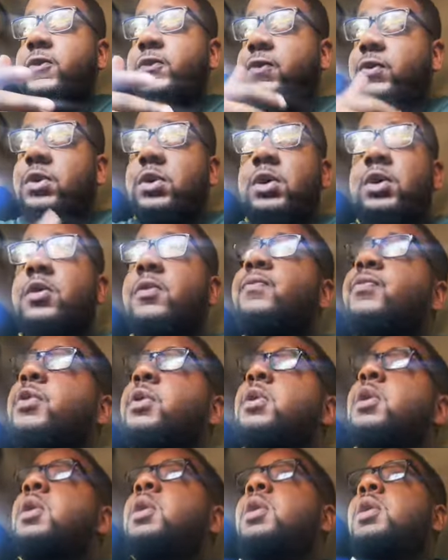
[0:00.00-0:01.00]
video.
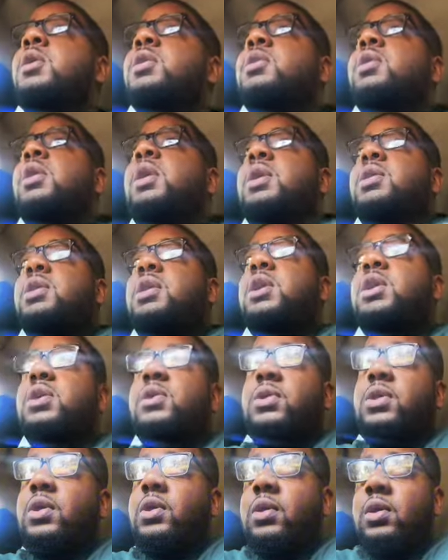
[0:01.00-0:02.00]
So let's get
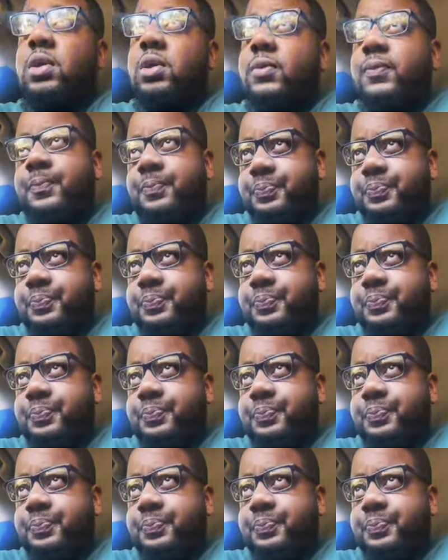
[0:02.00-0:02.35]
into it.